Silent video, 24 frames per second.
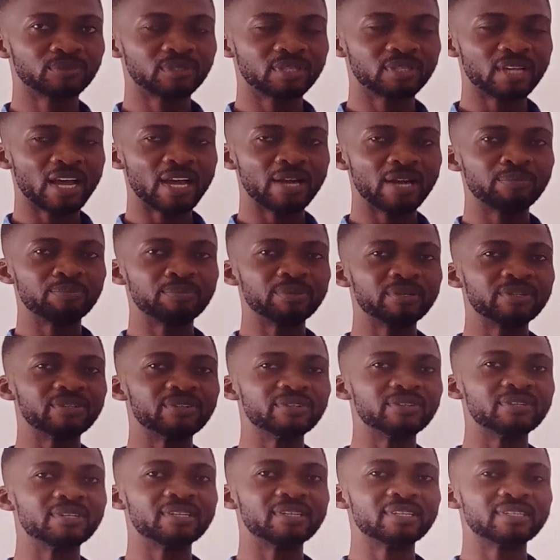They are
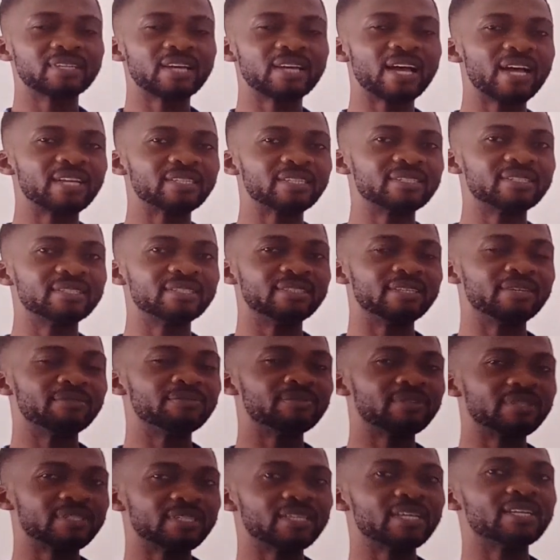being released at
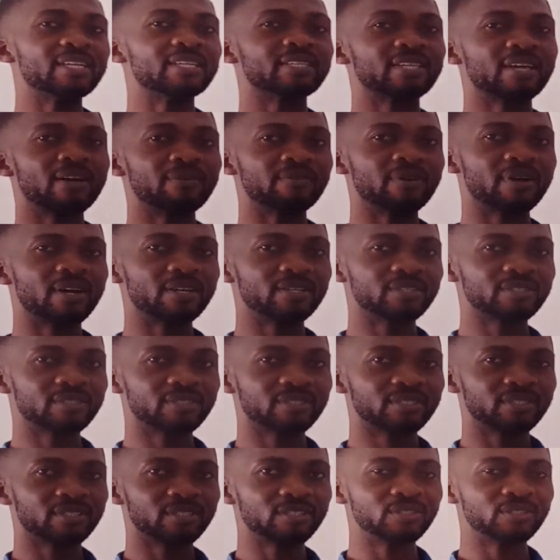definite intervals.